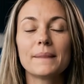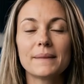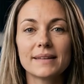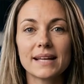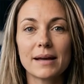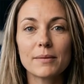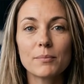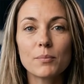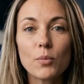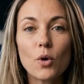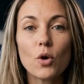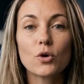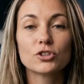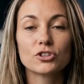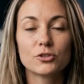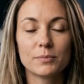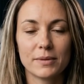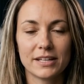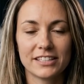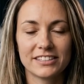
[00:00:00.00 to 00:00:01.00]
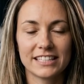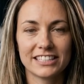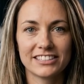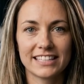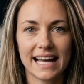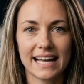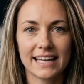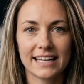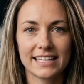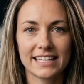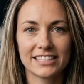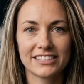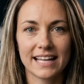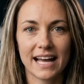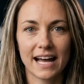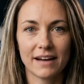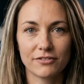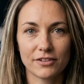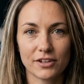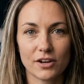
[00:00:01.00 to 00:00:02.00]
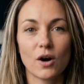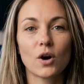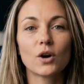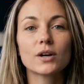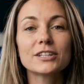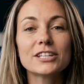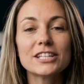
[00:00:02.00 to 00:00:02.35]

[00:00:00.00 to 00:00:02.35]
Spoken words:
that most business analysts have not